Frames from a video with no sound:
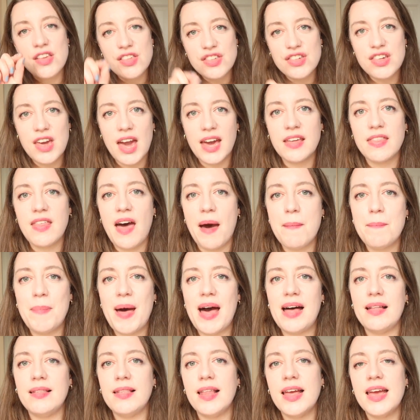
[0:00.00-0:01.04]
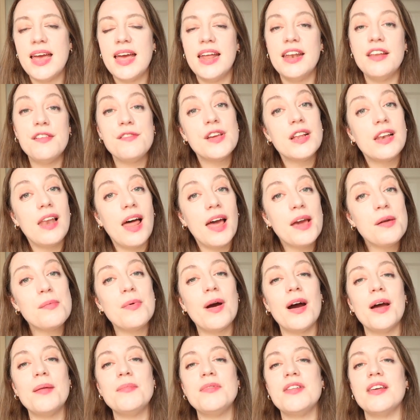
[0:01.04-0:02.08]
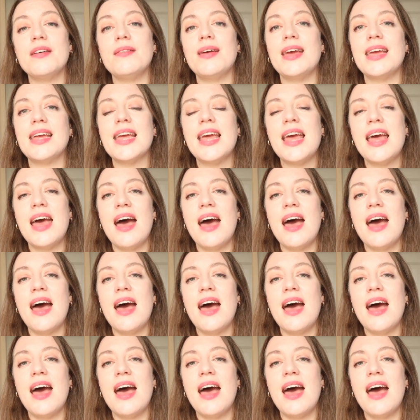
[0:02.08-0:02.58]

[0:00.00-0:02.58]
Check that bell. And if you like what I'm doing,